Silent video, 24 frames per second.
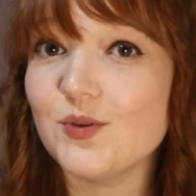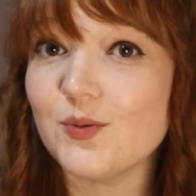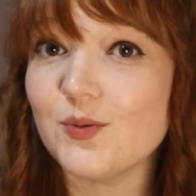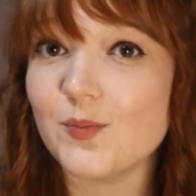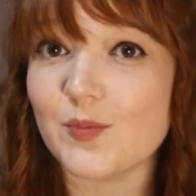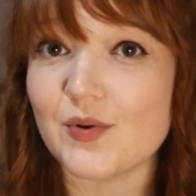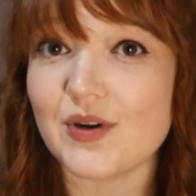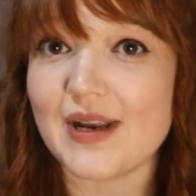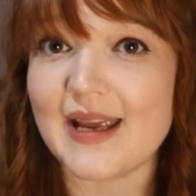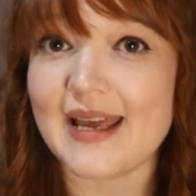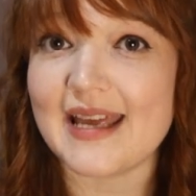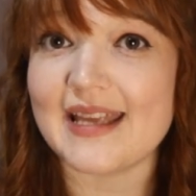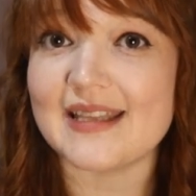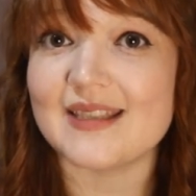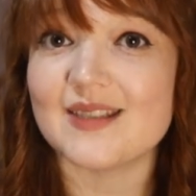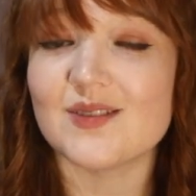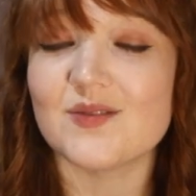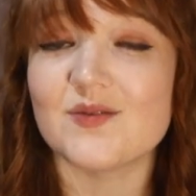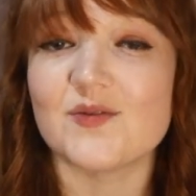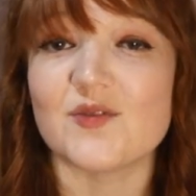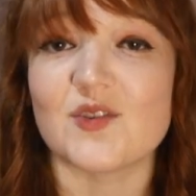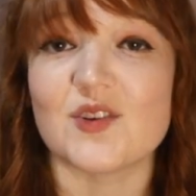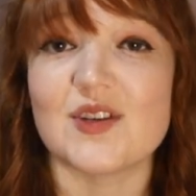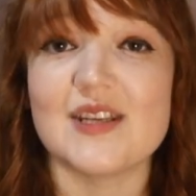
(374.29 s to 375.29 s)
Yule
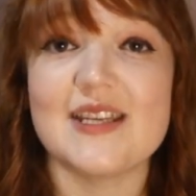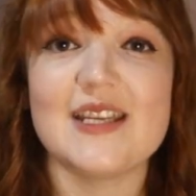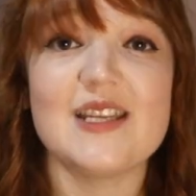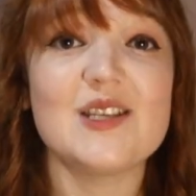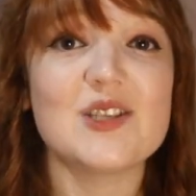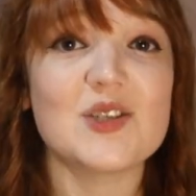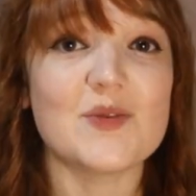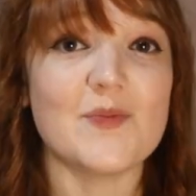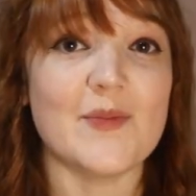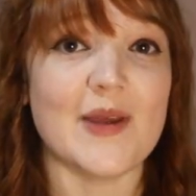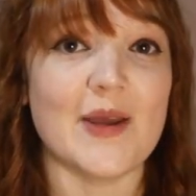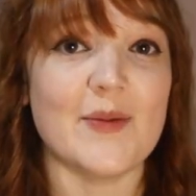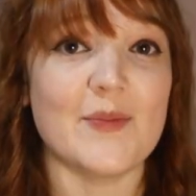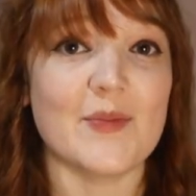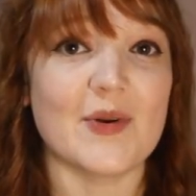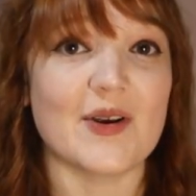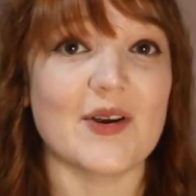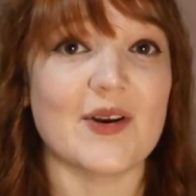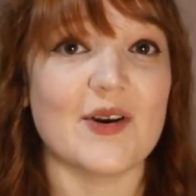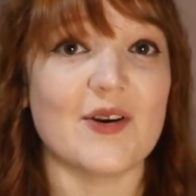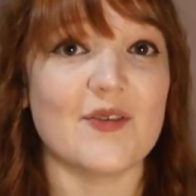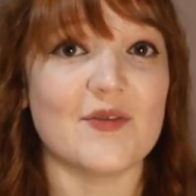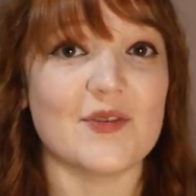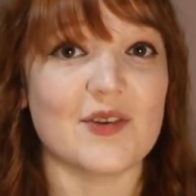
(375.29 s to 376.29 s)
bread for each
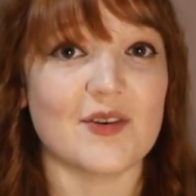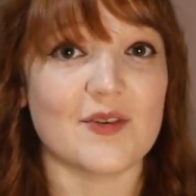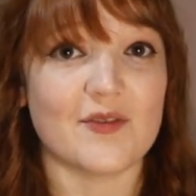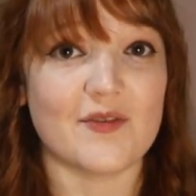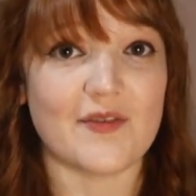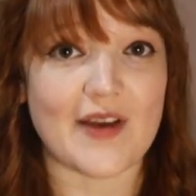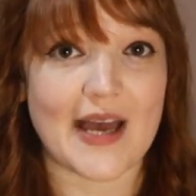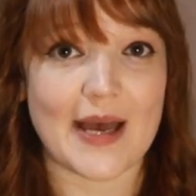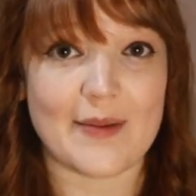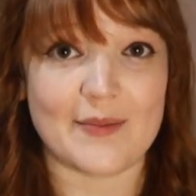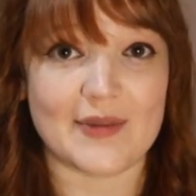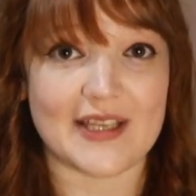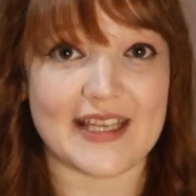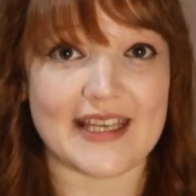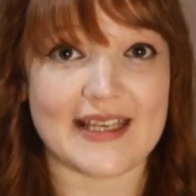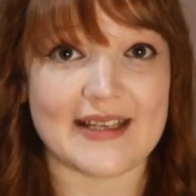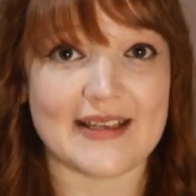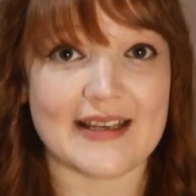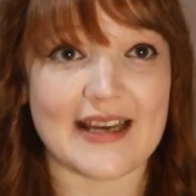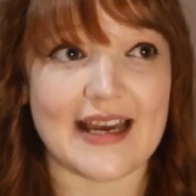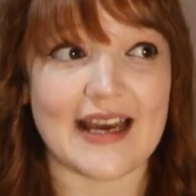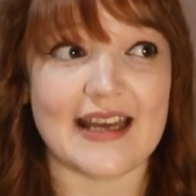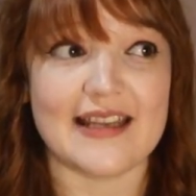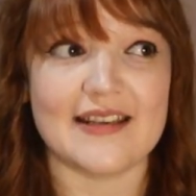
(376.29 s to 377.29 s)
member of your
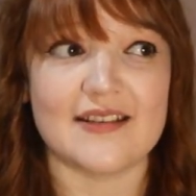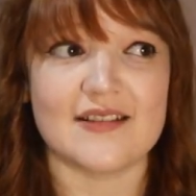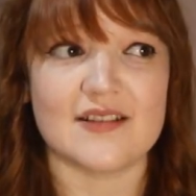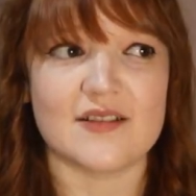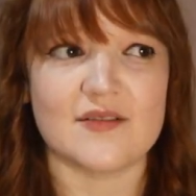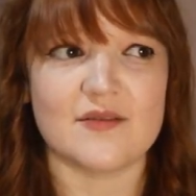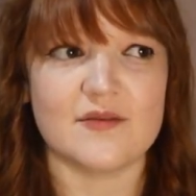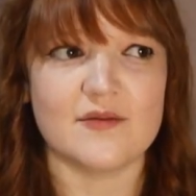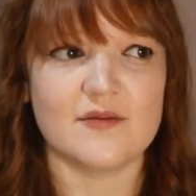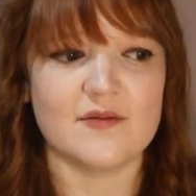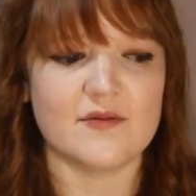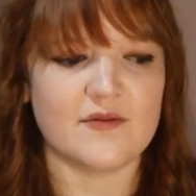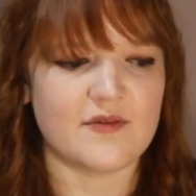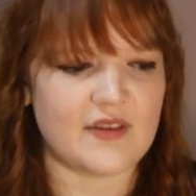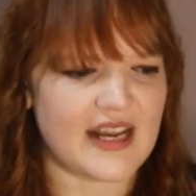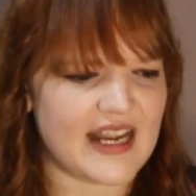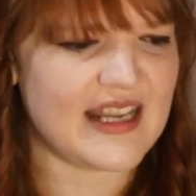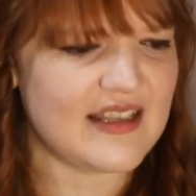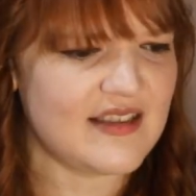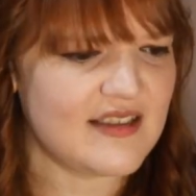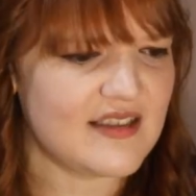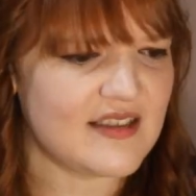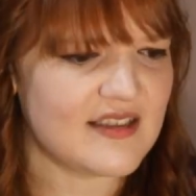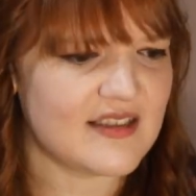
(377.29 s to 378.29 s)
family and
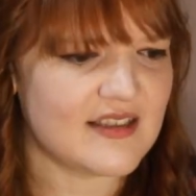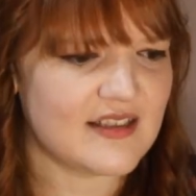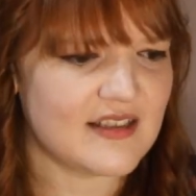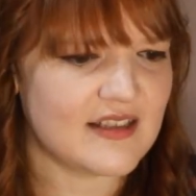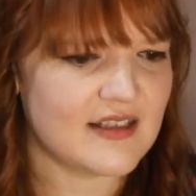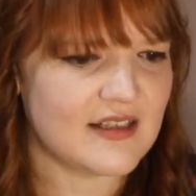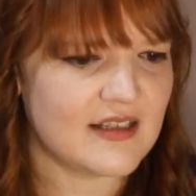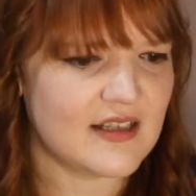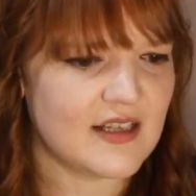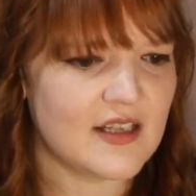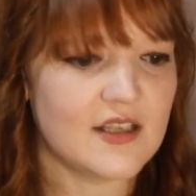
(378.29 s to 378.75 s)
friends?